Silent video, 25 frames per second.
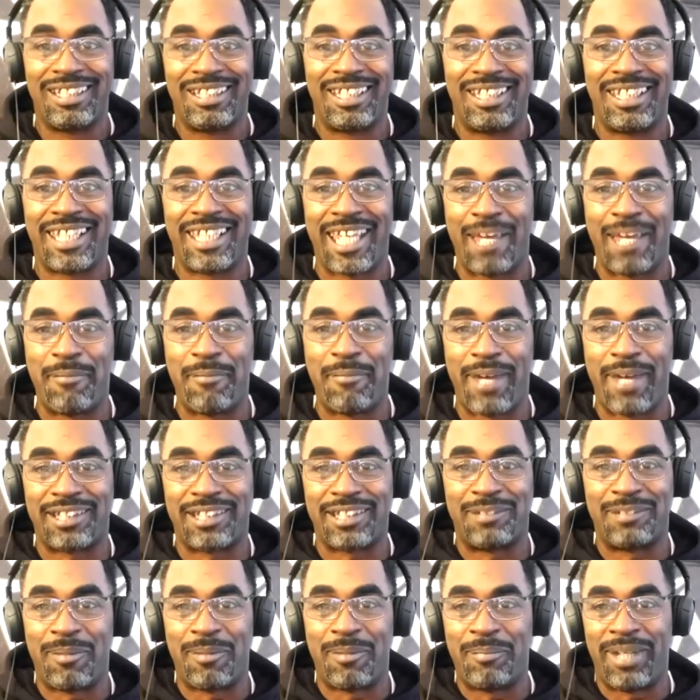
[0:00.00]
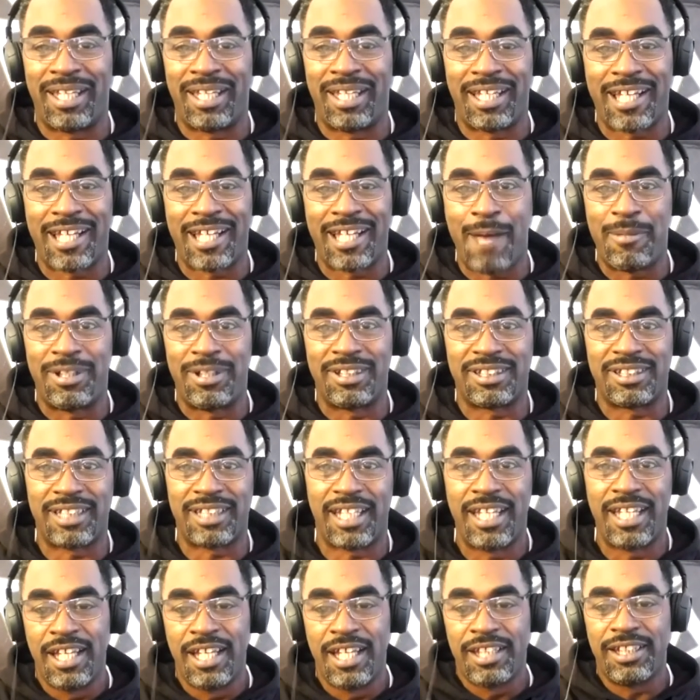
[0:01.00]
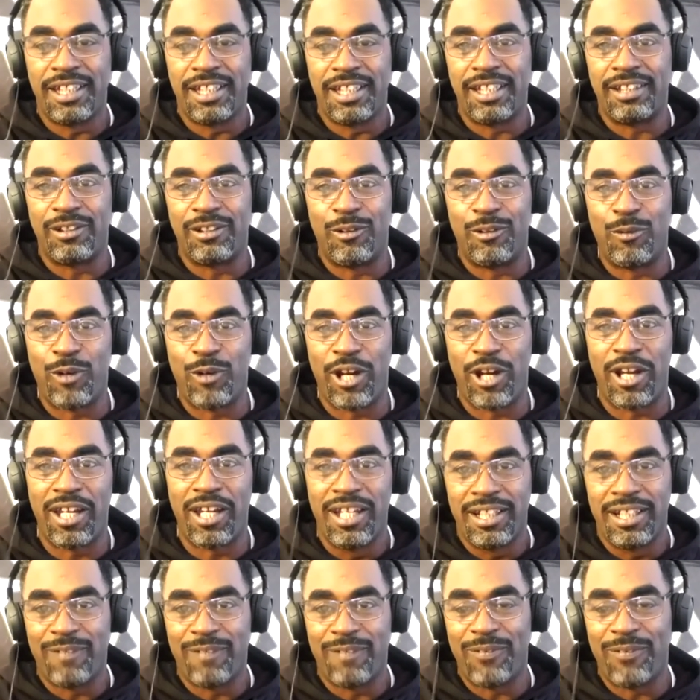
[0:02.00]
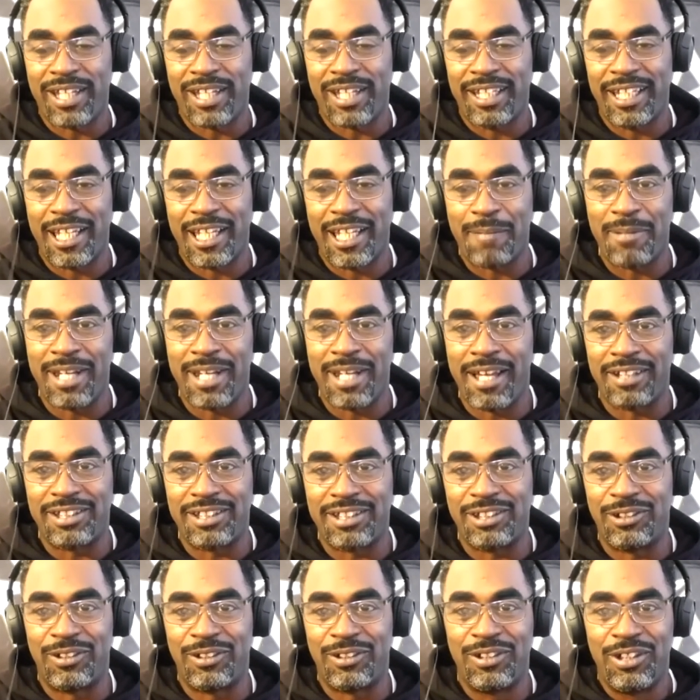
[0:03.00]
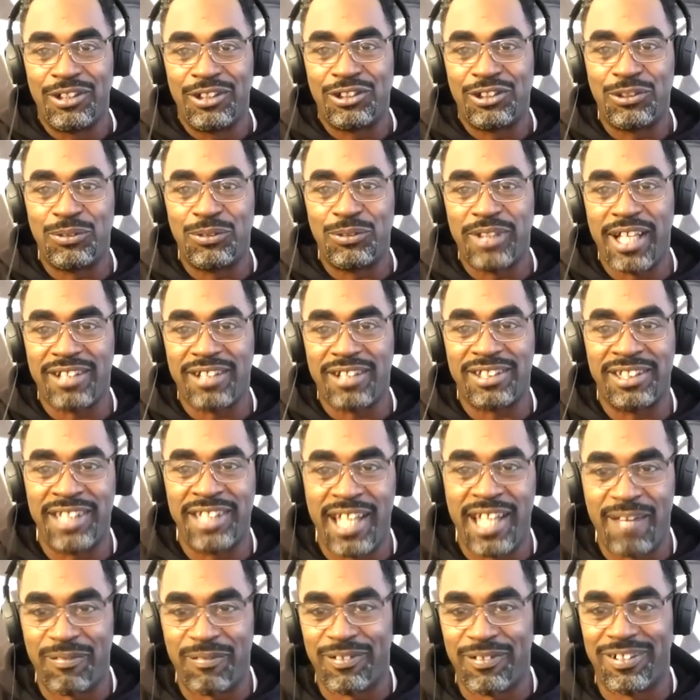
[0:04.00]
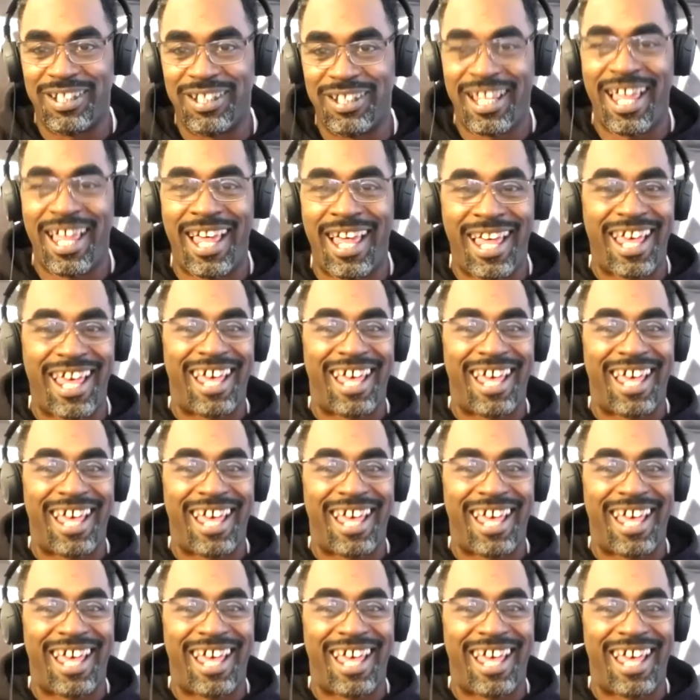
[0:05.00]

Then he came back to my man comment and say, yeah, don't worry, the record ain't coming out till 2000 never.